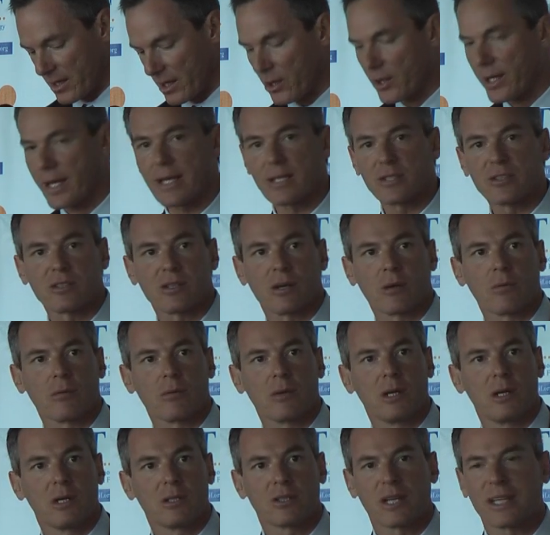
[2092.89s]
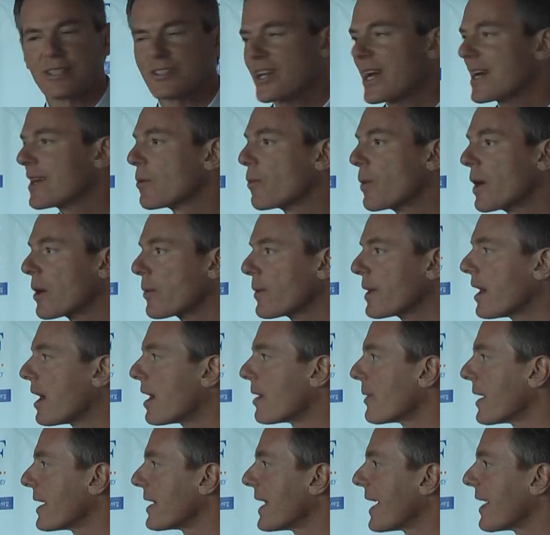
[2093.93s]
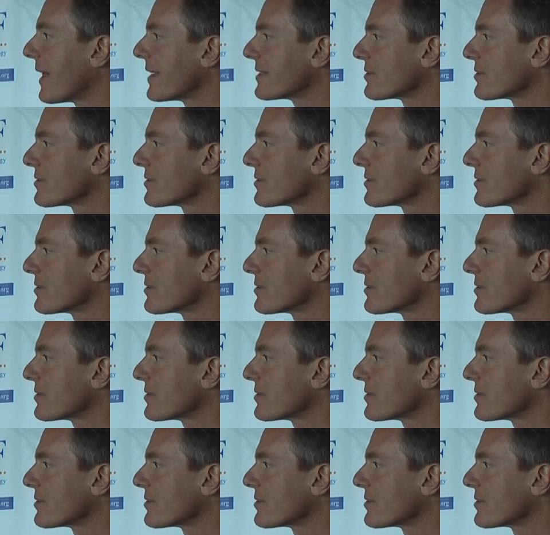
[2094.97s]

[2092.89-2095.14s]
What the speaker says: Okay, so that's kind of where we are right now.